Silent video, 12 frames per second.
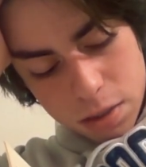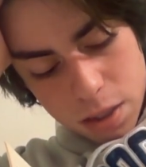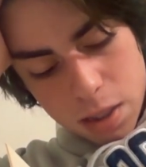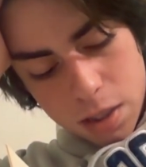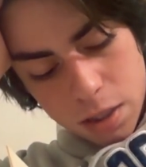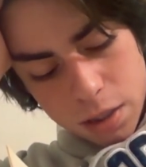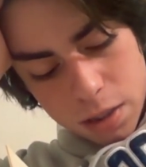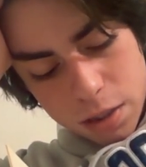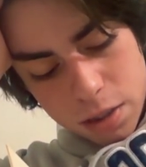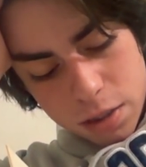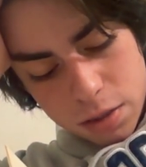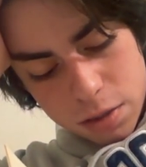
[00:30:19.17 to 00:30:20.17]
the
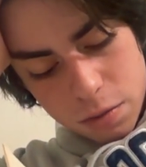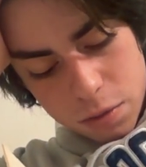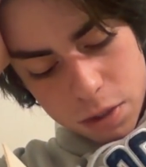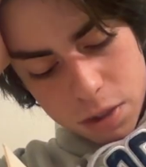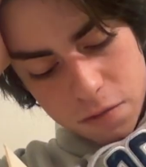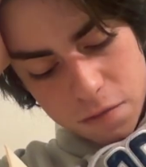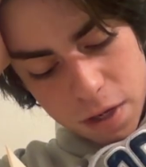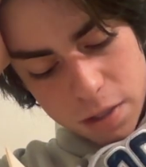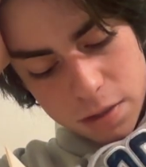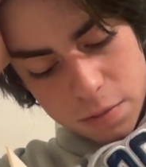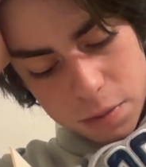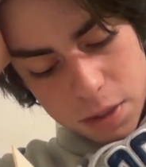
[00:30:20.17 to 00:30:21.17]
conditions in which he
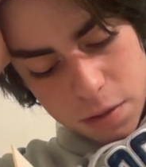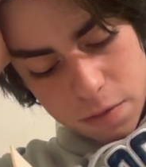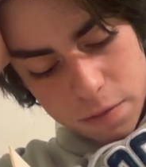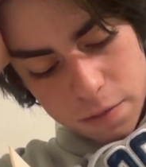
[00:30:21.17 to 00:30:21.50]
finds himself.